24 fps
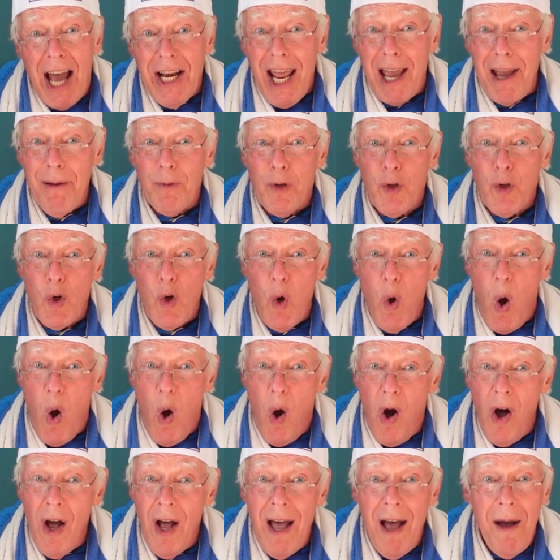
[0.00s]
and I'm
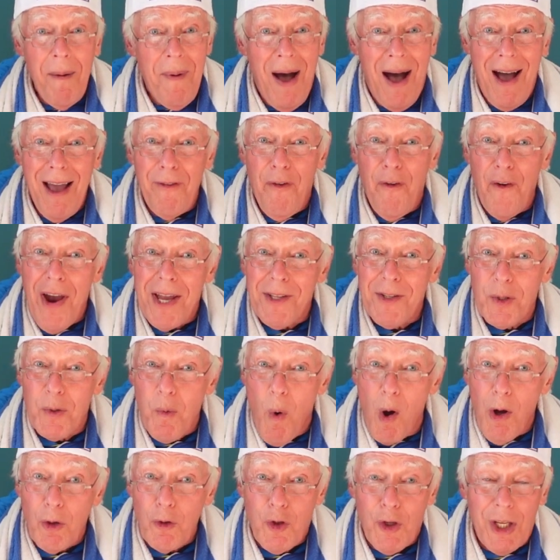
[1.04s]
sure my friends
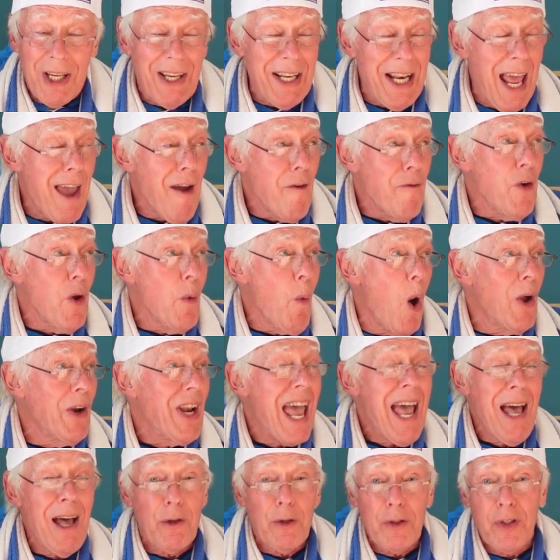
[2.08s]
watching and everyone
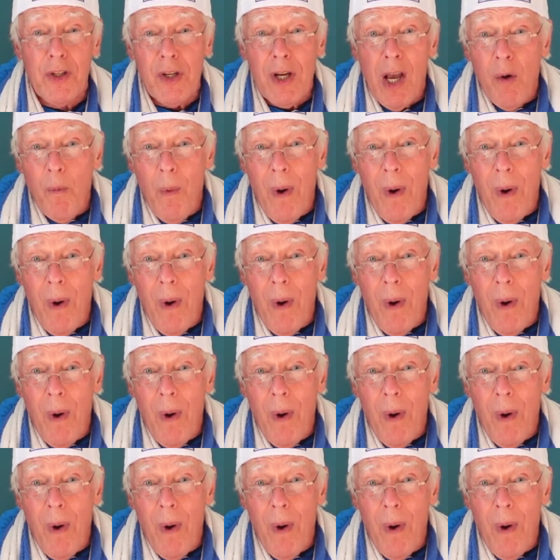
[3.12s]
else,